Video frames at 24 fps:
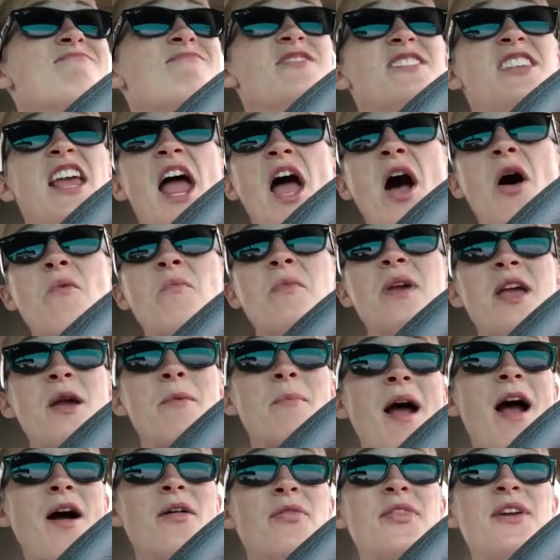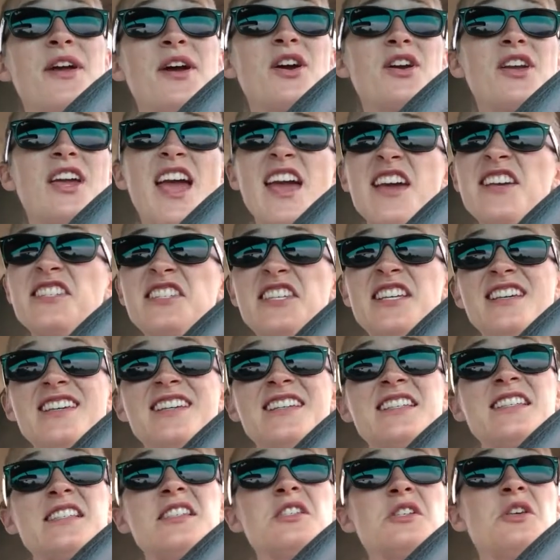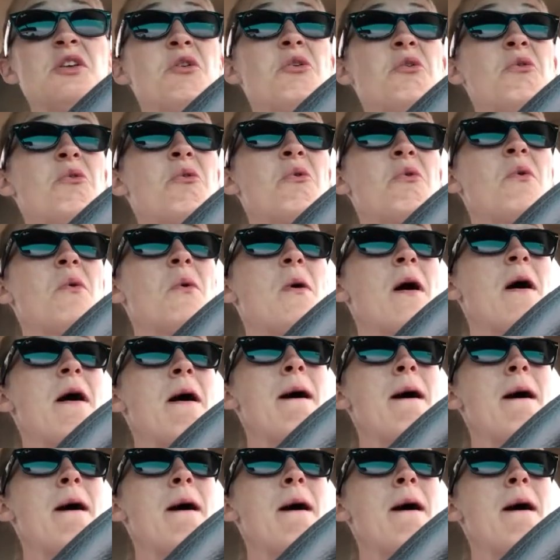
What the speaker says: tell me about their cases, who